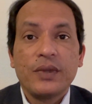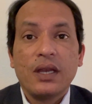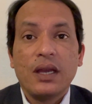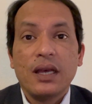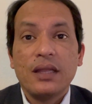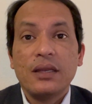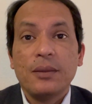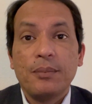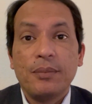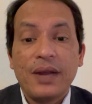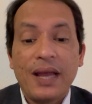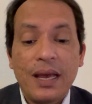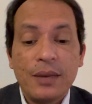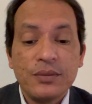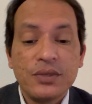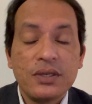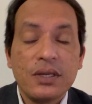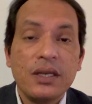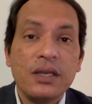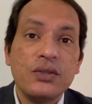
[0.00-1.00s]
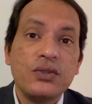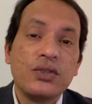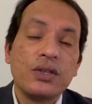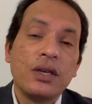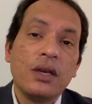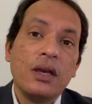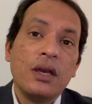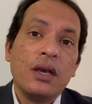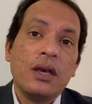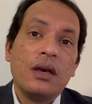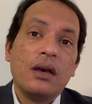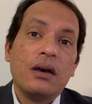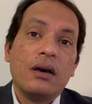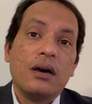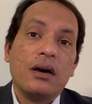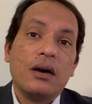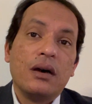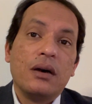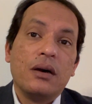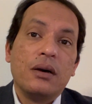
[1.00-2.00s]
At the prime stage
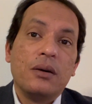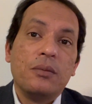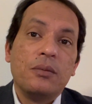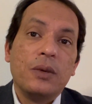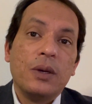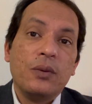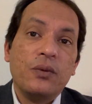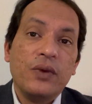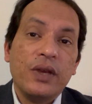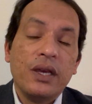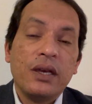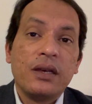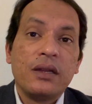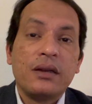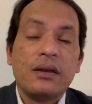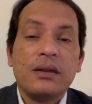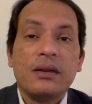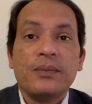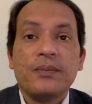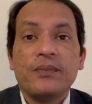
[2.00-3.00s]
uh, where